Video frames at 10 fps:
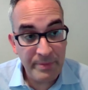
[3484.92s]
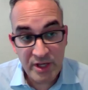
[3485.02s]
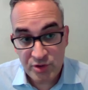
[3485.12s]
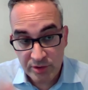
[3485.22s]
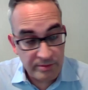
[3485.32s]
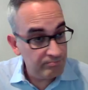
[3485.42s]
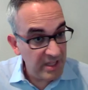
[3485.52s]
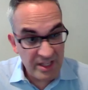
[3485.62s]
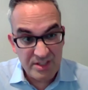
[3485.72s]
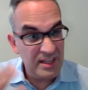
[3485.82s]
a patient
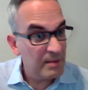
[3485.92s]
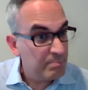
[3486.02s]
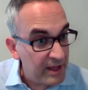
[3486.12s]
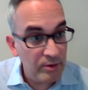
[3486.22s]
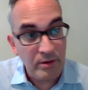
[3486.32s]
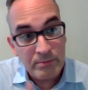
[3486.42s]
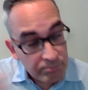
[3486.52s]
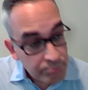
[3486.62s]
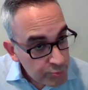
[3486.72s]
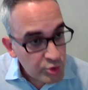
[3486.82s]
needs to get better
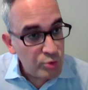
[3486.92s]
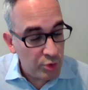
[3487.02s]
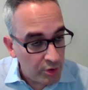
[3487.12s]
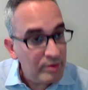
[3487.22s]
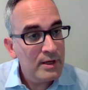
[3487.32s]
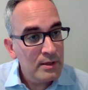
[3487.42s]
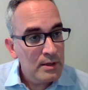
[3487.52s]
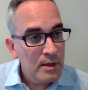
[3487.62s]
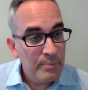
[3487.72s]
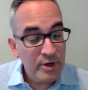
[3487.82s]
sooner
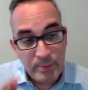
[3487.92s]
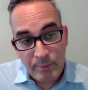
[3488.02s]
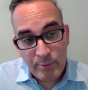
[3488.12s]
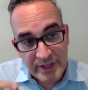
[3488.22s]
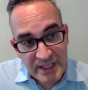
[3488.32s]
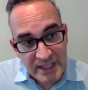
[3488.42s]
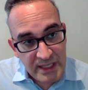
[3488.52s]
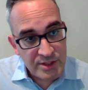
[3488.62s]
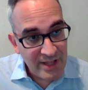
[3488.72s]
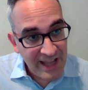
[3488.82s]
but remember, the
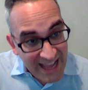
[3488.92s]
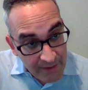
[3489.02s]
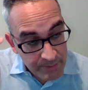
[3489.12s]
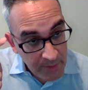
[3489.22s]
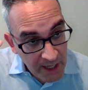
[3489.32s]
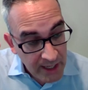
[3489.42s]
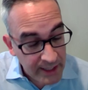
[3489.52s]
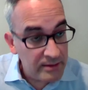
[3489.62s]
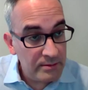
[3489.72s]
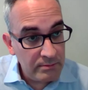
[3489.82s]
key is to have in
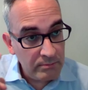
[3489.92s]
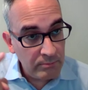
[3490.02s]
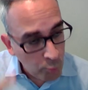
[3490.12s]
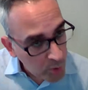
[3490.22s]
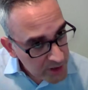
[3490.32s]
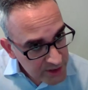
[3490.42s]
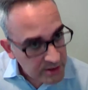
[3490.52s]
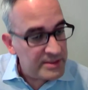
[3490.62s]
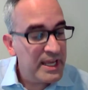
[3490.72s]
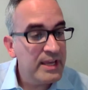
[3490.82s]
mind what's
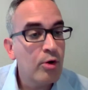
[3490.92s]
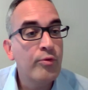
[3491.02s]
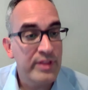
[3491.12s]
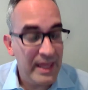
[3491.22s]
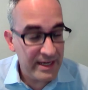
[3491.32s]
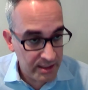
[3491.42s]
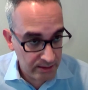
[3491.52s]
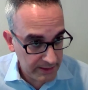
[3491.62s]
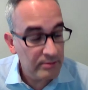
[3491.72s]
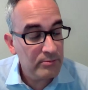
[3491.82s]
going to take over that
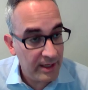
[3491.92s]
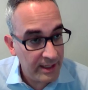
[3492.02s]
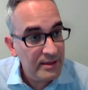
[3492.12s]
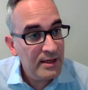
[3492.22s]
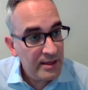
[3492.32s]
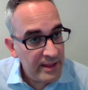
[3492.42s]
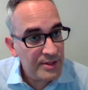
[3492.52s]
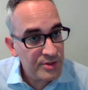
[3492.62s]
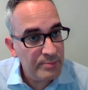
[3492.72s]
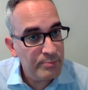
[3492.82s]
healing, right?
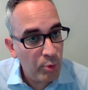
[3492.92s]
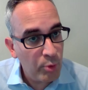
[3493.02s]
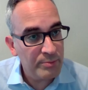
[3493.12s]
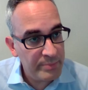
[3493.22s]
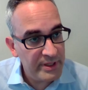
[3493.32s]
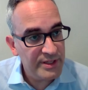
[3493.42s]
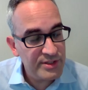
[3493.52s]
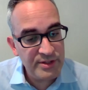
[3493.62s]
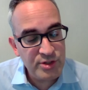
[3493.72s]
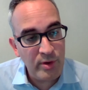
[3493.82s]
That's the important
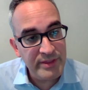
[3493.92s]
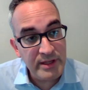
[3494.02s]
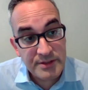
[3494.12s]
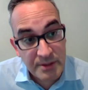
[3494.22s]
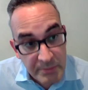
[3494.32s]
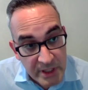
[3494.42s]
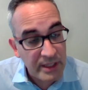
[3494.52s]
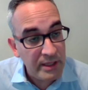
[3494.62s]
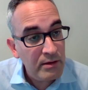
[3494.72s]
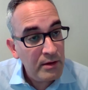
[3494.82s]
piece. And so I think to
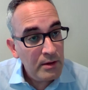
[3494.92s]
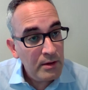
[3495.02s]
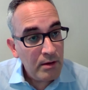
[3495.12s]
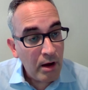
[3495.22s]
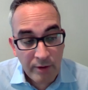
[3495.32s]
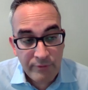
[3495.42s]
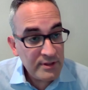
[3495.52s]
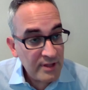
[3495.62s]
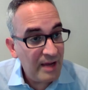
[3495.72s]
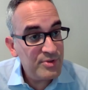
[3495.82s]
me,
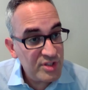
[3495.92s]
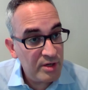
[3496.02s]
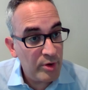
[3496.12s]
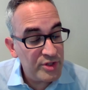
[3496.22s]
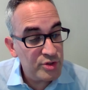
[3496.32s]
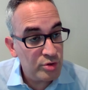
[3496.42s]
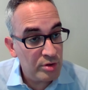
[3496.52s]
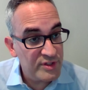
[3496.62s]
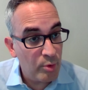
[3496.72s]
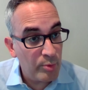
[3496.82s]
oftentimes steroids
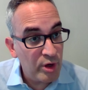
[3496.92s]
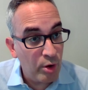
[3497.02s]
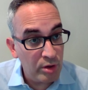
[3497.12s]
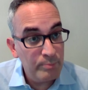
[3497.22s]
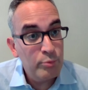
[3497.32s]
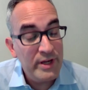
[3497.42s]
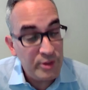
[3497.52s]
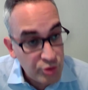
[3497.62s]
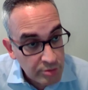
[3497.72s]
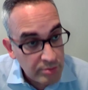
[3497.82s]
serve as what we call a
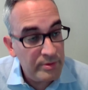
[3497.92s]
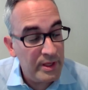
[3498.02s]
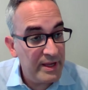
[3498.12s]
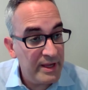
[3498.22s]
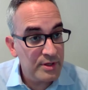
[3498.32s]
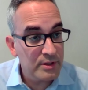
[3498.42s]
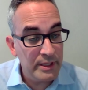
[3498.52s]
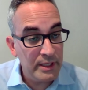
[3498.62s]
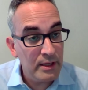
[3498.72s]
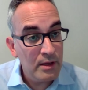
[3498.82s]
bridge. They
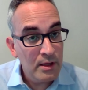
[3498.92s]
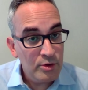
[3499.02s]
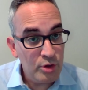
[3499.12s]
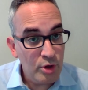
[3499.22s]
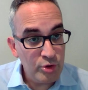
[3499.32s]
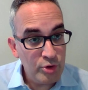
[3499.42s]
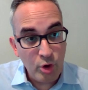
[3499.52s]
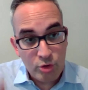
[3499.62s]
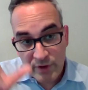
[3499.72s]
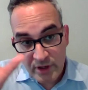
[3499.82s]
basically, you know, you
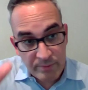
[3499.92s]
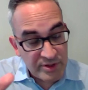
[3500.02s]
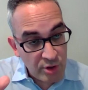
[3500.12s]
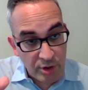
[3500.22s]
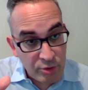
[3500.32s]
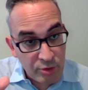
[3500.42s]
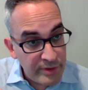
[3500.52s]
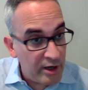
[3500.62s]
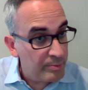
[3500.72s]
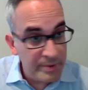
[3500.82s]
know you're going to start a new
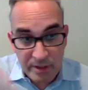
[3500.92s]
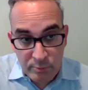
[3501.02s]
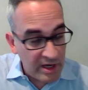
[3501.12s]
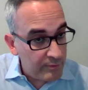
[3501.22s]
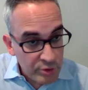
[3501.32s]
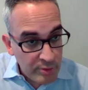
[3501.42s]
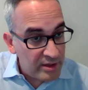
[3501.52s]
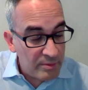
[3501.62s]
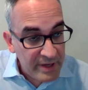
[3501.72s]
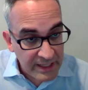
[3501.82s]
therapy, whatever you
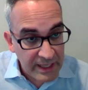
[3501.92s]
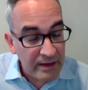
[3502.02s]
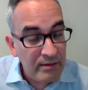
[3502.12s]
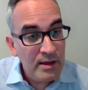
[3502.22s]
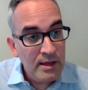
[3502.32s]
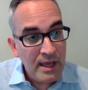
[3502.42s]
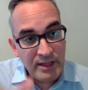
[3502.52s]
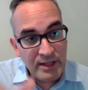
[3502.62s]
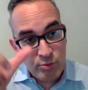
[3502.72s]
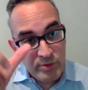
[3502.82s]
end up picking,
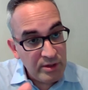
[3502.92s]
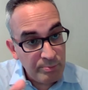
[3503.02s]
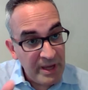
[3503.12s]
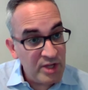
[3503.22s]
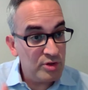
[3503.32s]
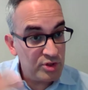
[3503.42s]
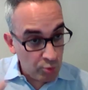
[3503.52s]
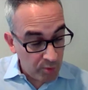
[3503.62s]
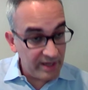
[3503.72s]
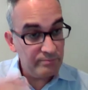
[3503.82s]
and you need your patient is
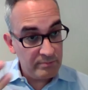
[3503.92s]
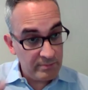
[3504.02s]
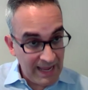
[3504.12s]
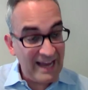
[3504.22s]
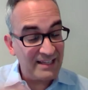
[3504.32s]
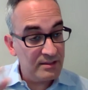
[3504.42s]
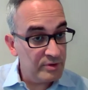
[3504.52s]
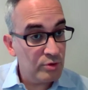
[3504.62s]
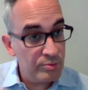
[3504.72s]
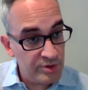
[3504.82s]
quite active
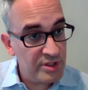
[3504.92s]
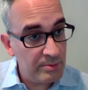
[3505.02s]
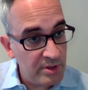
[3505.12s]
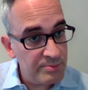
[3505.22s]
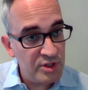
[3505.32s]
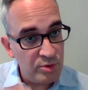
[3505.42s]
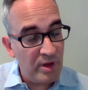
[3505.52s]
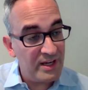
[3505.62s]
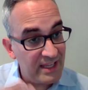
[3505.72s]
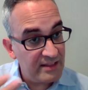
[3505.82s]
in terms of symptoms, and you
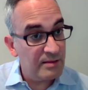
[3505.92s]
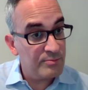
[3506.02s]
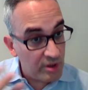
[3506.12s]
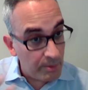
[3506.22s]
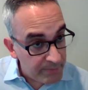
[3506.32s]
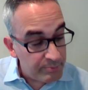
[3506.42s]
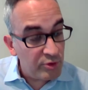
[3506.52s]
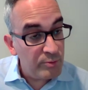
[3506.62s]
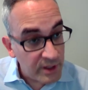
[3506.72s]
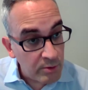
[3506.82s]
want to get them some
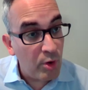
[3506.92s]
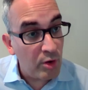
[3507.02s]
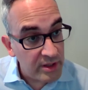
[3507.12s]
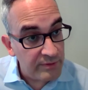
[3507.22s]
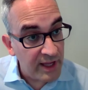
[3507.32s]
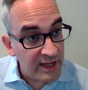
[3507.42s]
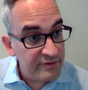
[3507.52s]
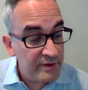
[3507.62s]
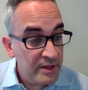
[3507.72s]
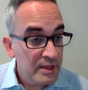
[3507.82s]
improvement in quality of life.